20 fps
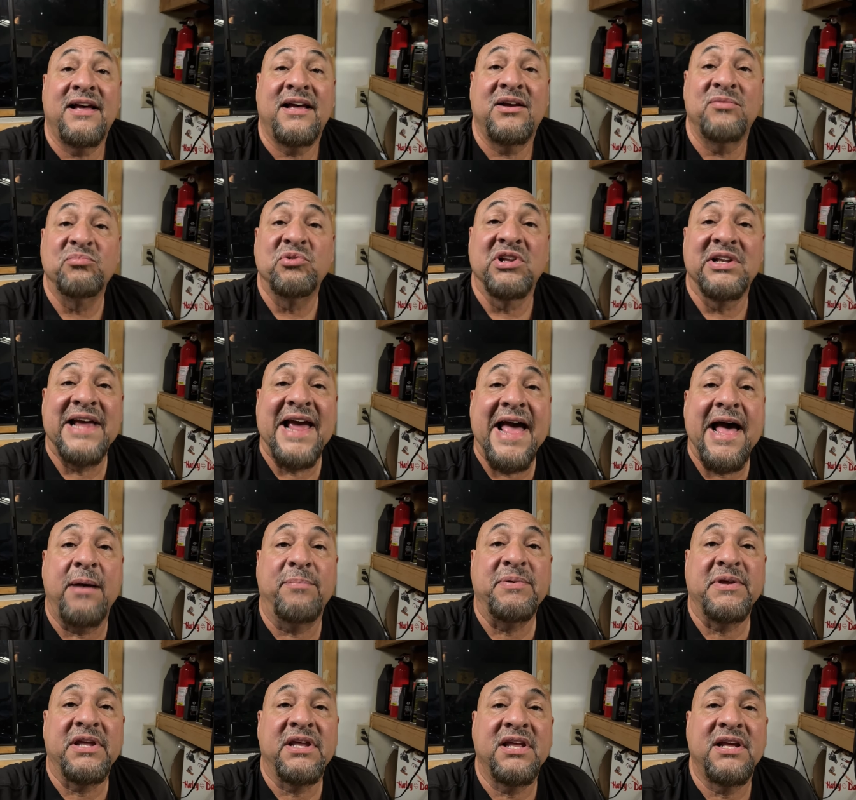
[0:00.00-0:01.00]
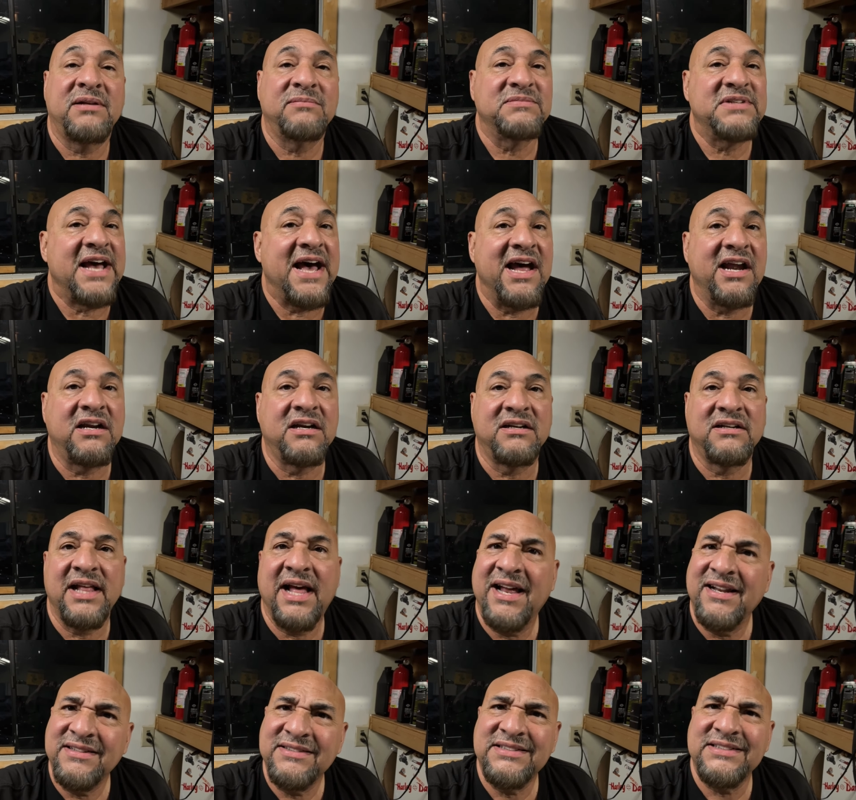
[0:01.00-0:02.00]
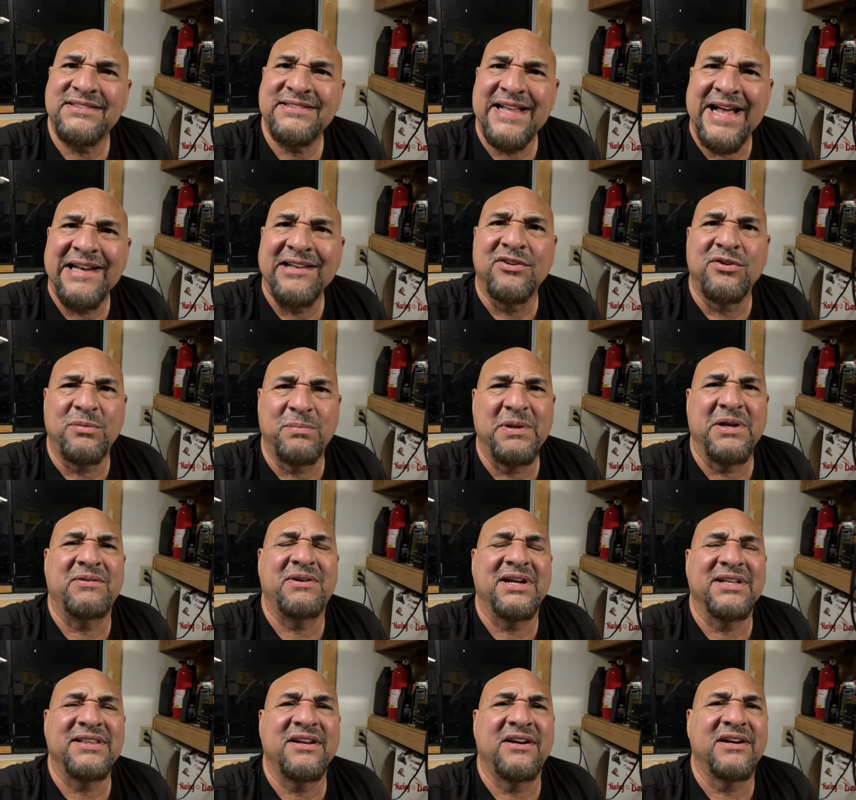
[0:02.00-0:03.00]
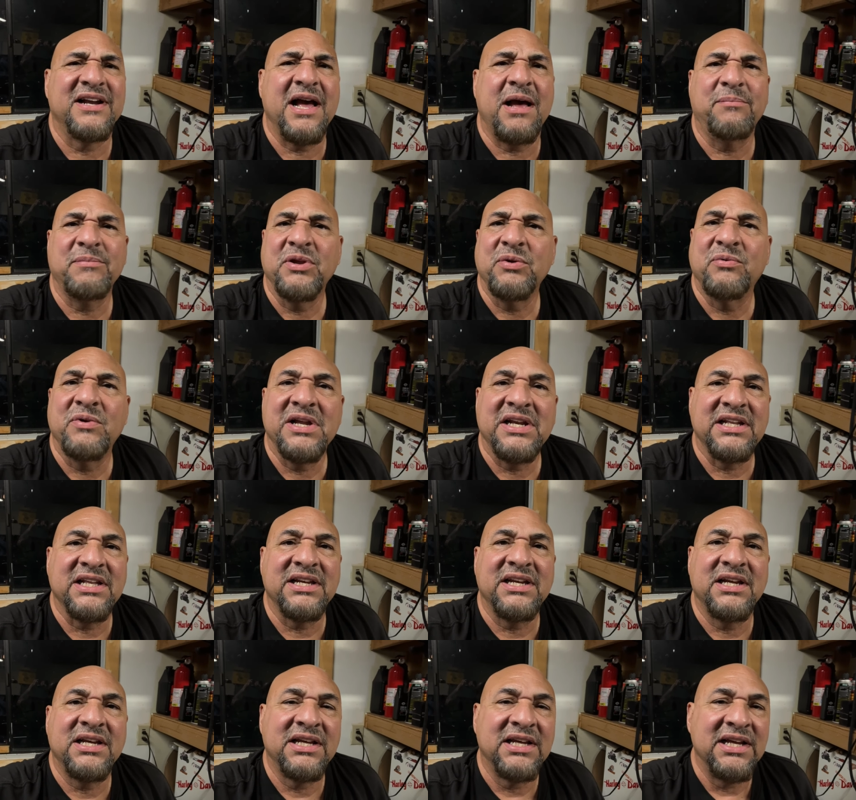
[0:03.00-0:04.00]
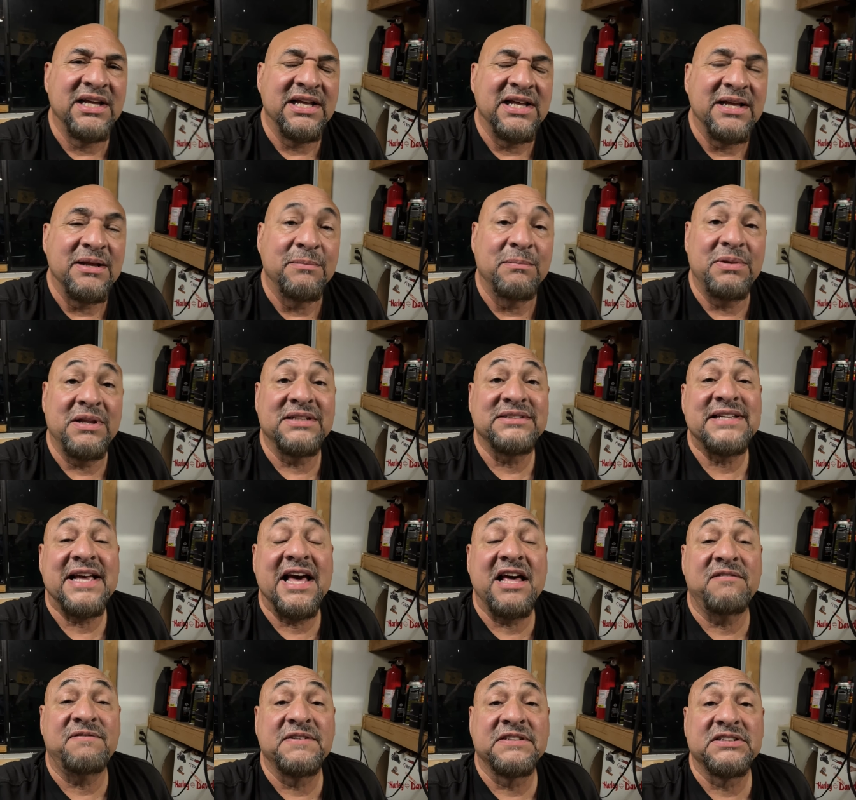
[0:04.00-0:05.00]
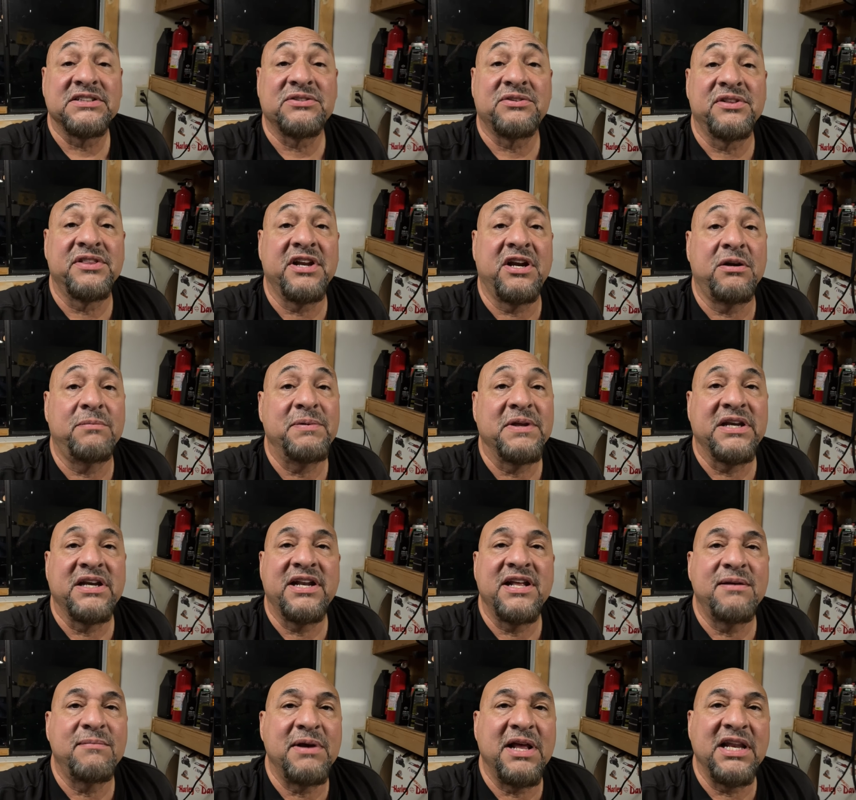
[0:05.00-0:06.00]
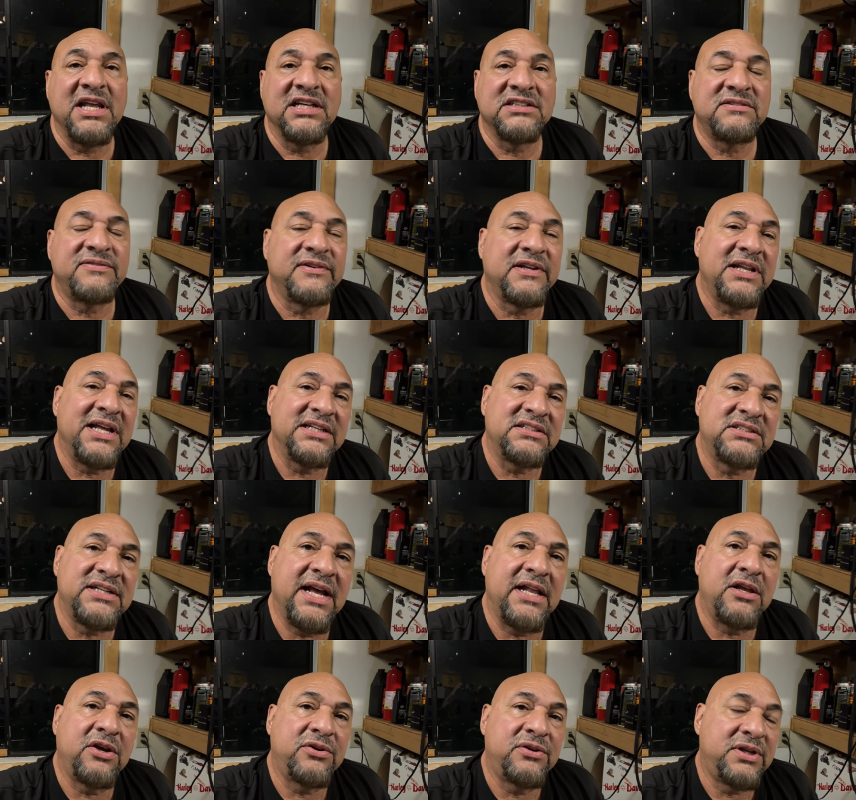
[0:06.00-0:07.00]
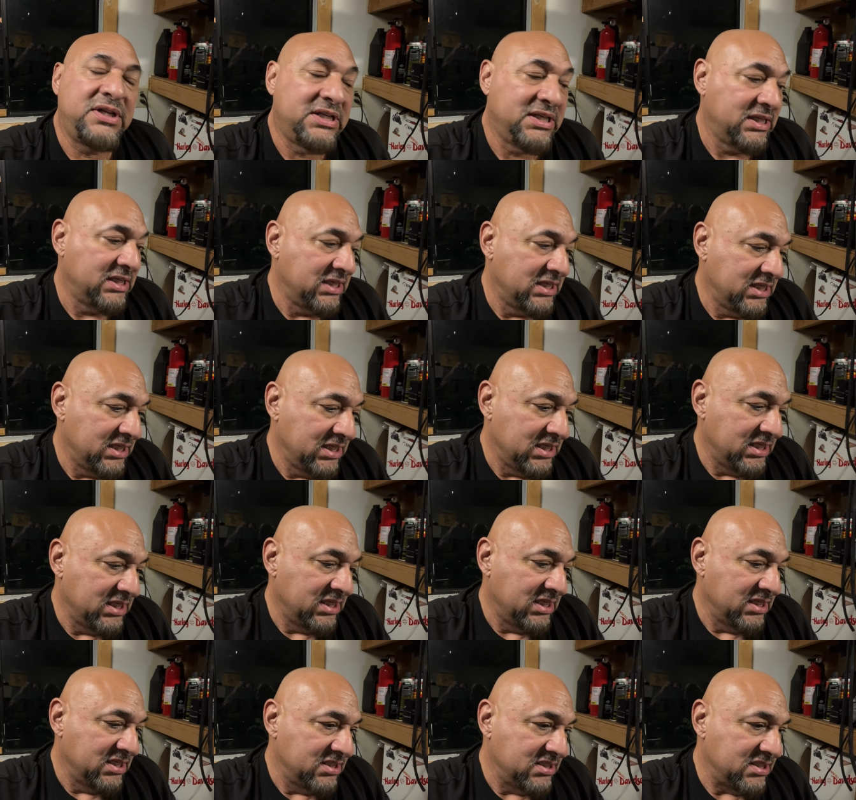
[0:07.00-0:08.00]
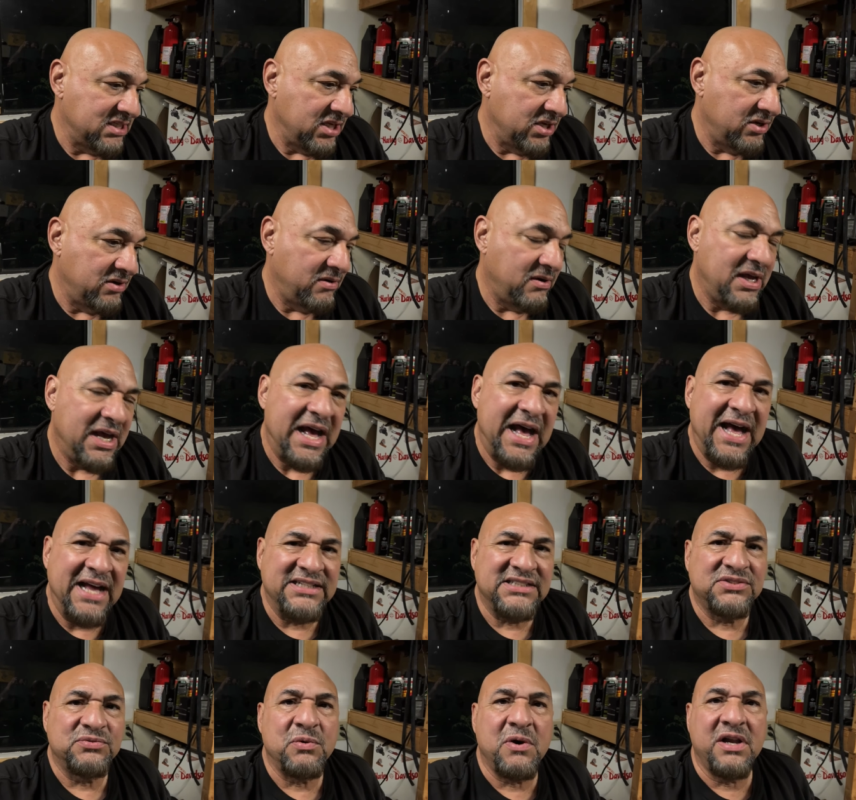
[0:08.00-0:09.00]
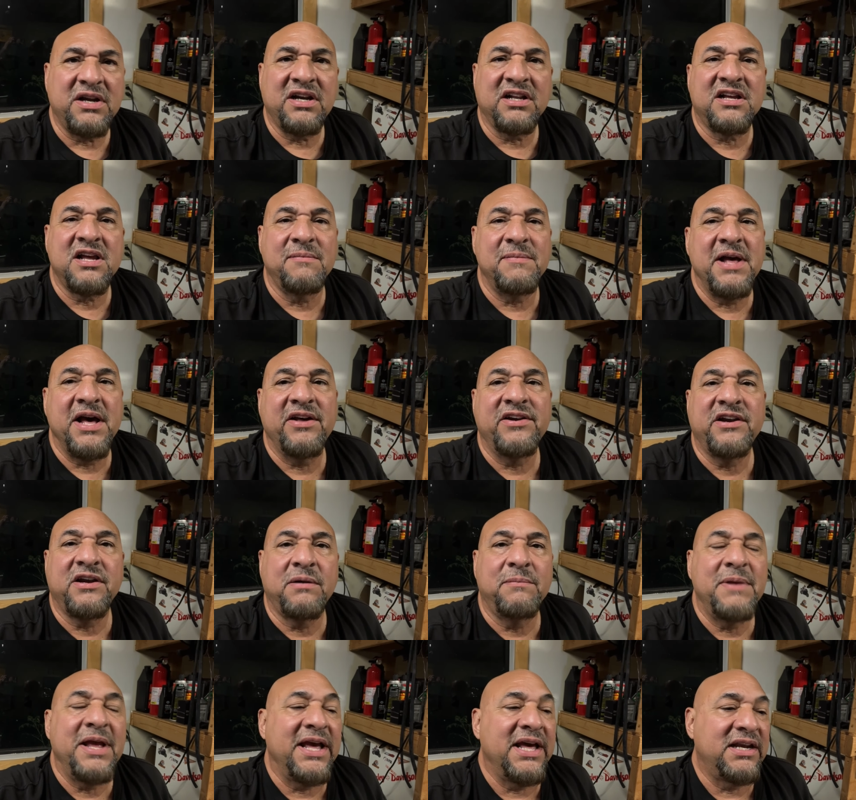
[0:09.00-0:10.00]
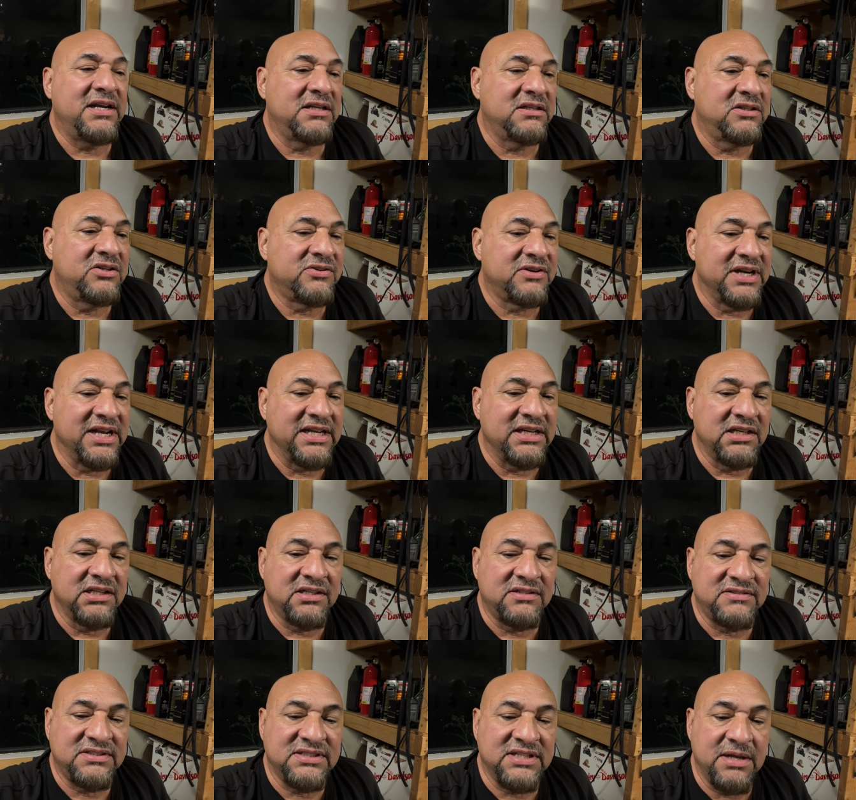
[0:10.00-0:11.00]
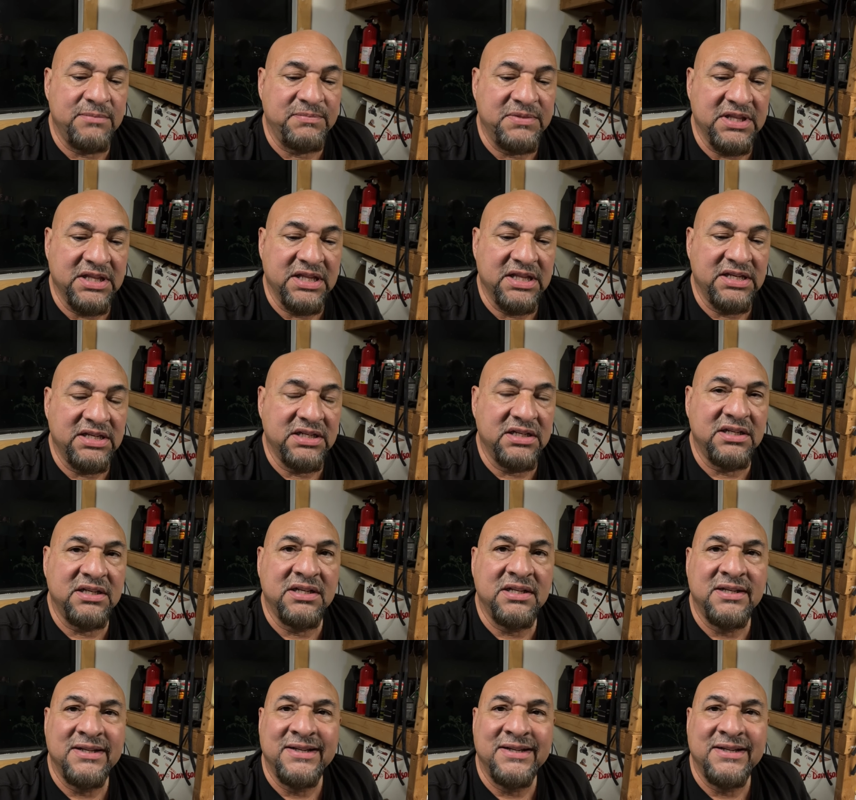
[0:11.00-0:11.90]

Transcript: really happy. I'm tired. Just that little bit right there got me winded. Plus, I had physical therapy today, and my legs feel like jello. So I just wanted to come out here, man, and create a little something and